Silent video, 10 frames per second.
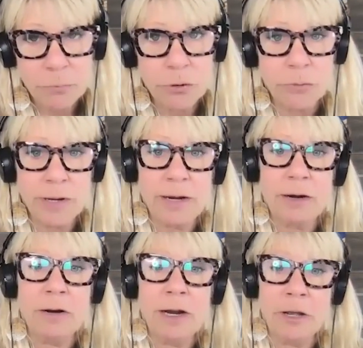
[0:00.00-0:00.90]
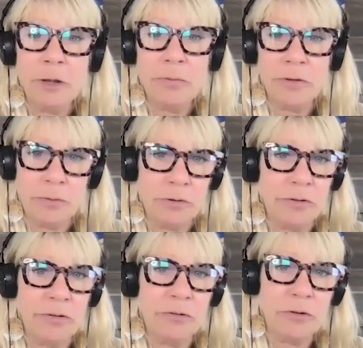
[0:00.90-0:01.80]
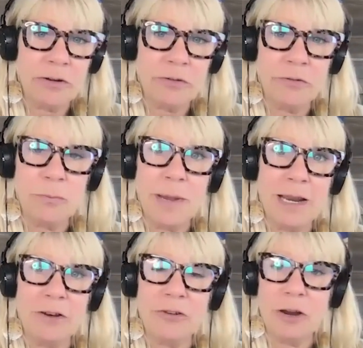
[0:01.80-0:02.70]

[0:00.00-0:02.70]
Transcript: ProCare helps owners and directors manage